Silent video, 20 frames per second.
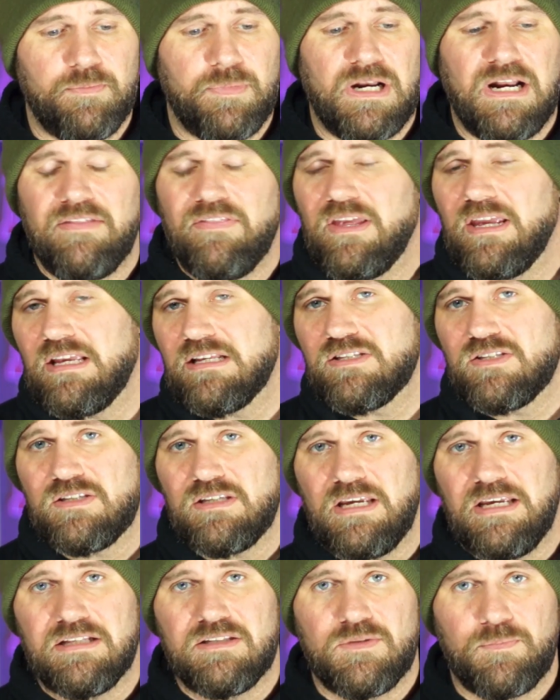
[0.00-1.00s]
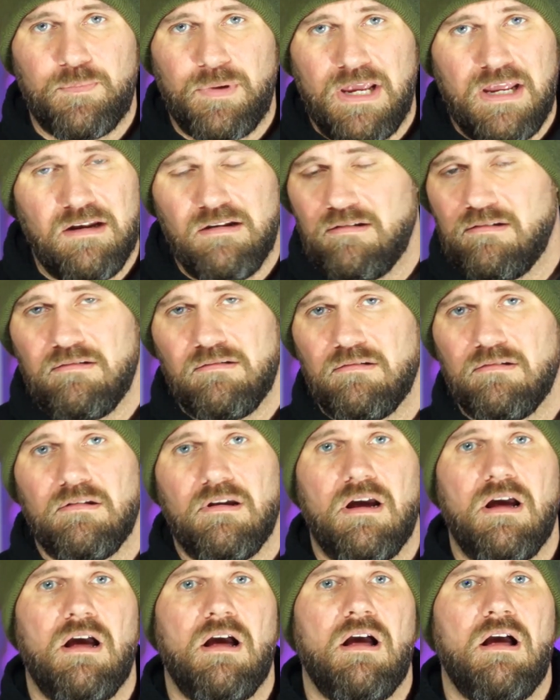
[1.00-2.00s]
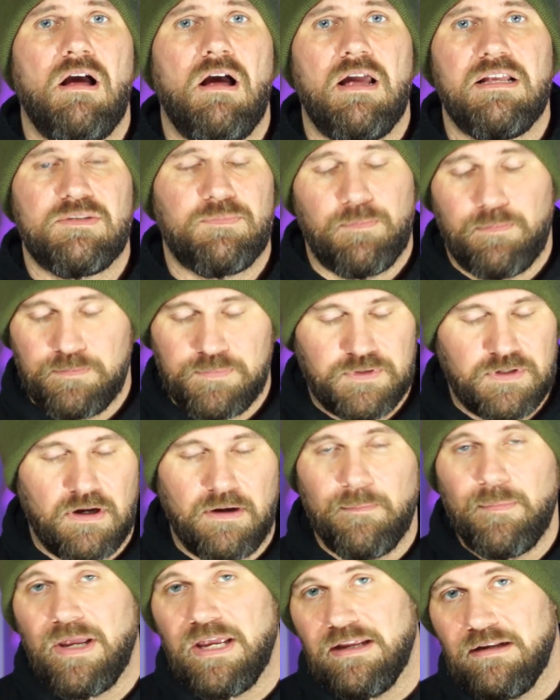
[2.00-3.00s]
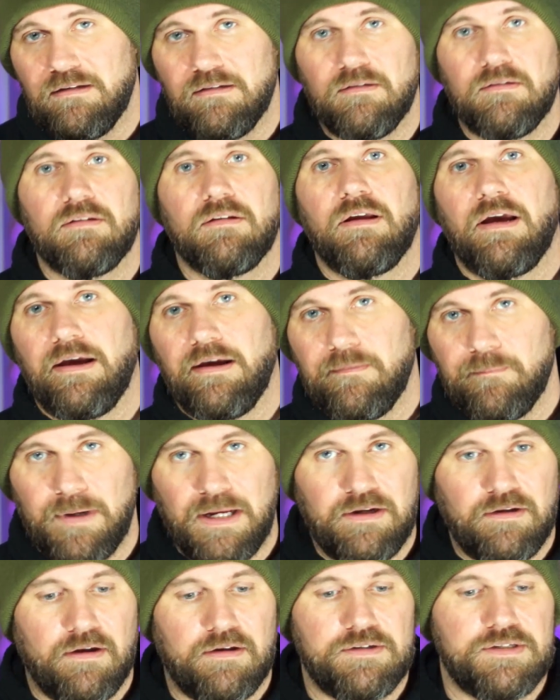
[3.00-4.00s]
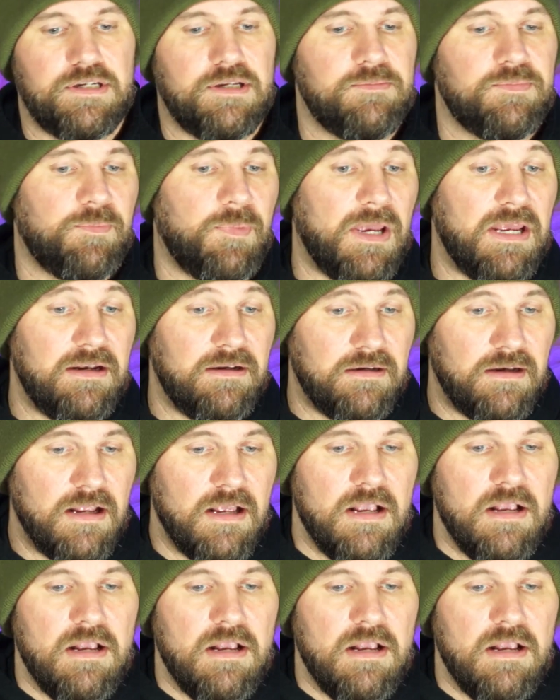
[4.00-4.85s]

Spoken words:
But I think it's Peyton. Peyton. My daughter's name's Peyton.